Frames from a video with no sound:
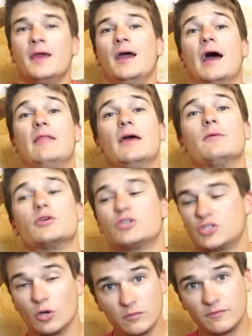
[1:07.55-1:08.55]
And they were
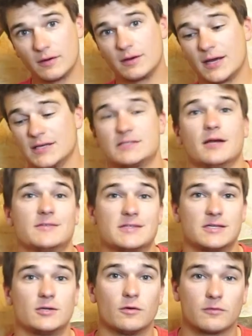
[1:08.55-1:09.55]
so very nice enough to
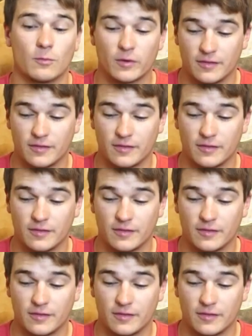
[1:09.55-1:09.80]
send over one